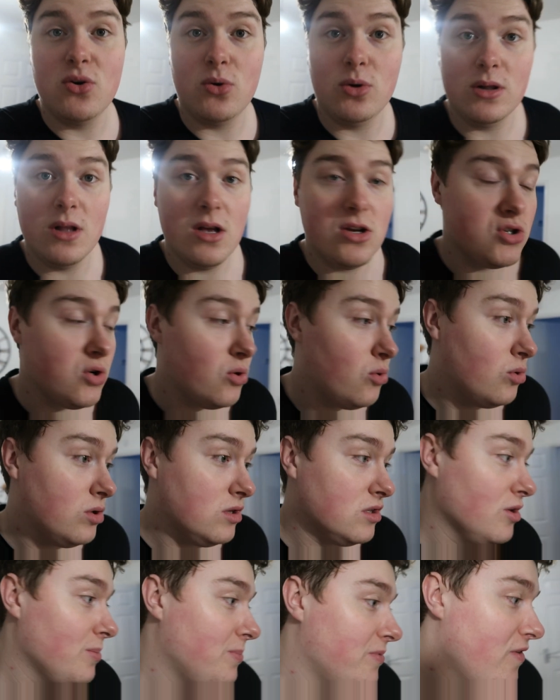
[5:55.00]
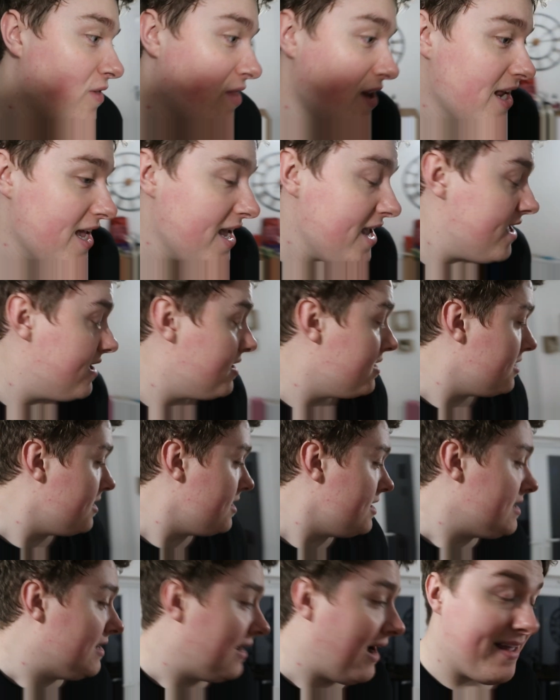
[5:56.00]
all totaled up for the day,
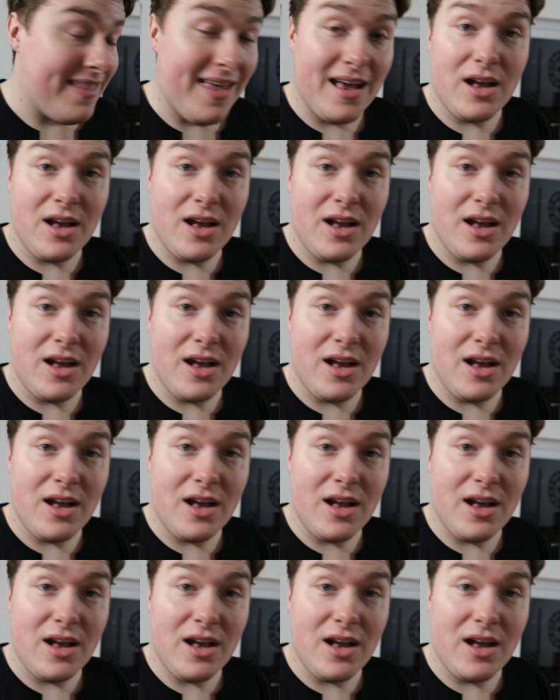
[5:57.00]
and